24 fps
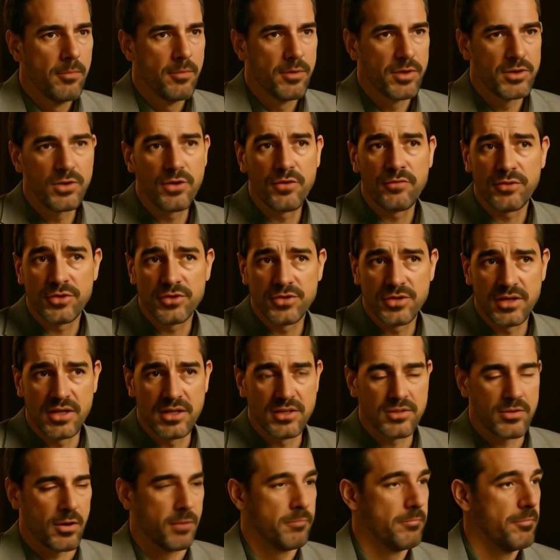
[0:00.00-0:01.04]
But
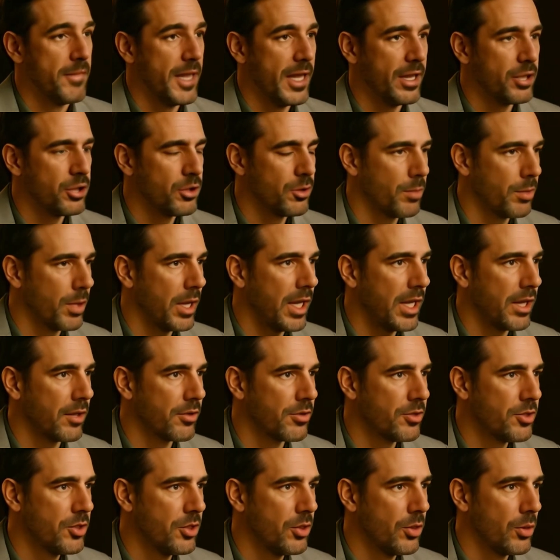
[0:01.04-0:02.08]
universities are major
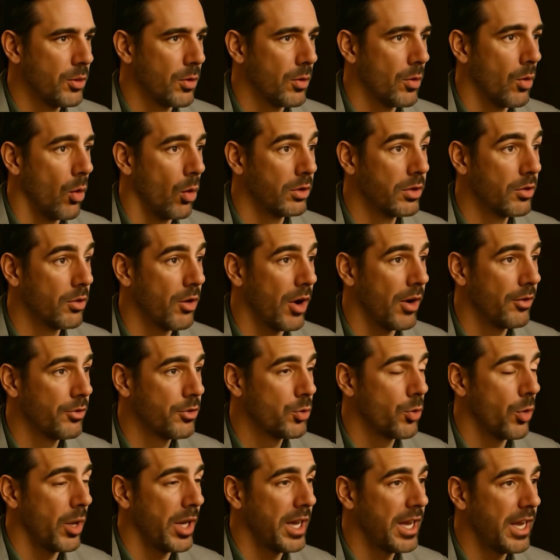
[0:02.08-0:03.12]
players, too, holding around
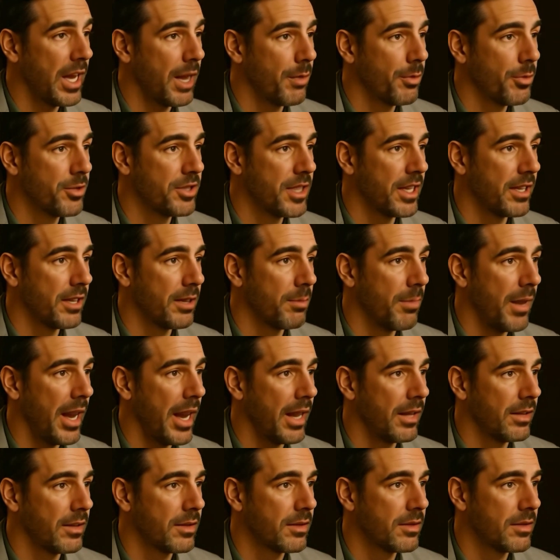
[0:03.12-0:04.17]
29% of the
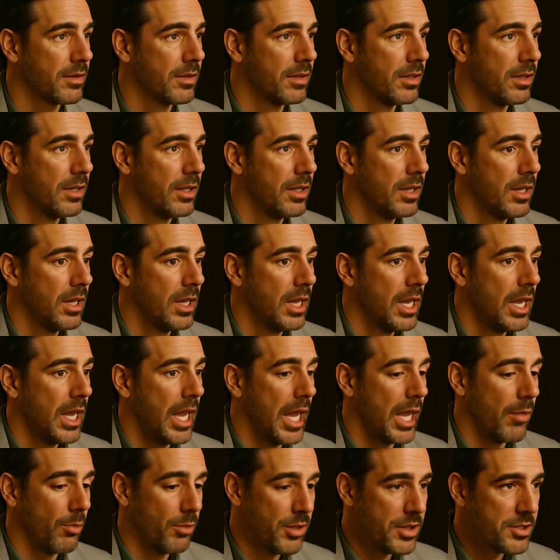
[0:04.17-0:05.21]
patents.
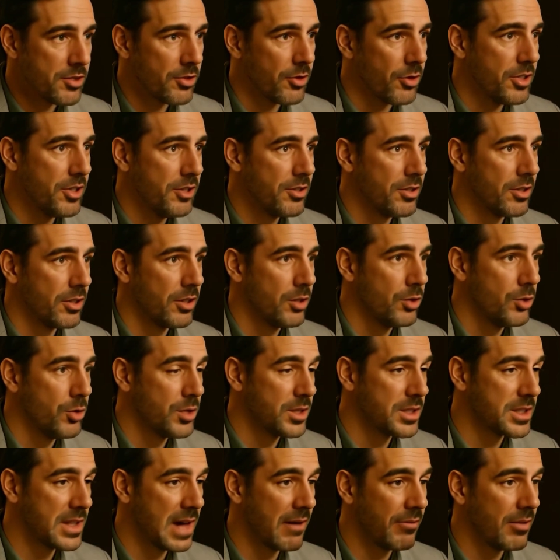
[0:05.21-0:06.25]
And research
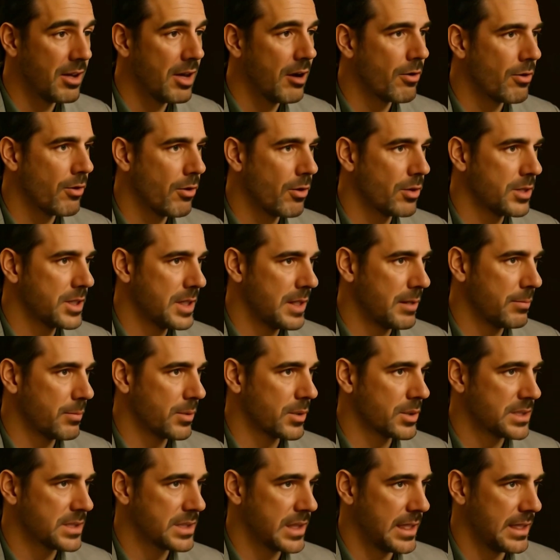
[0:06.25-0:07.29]
institutions have another
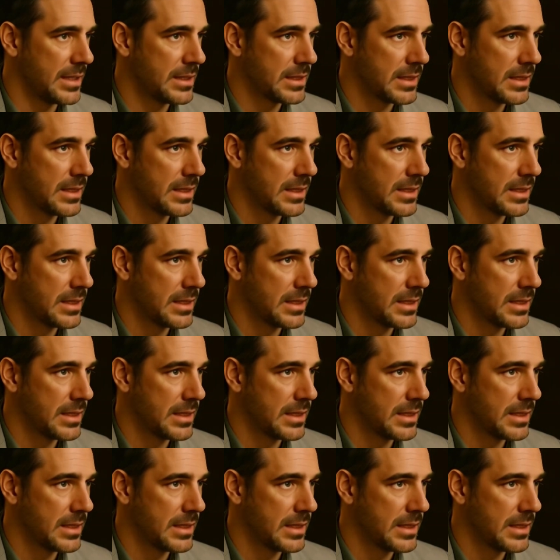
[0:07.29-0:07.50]
13%.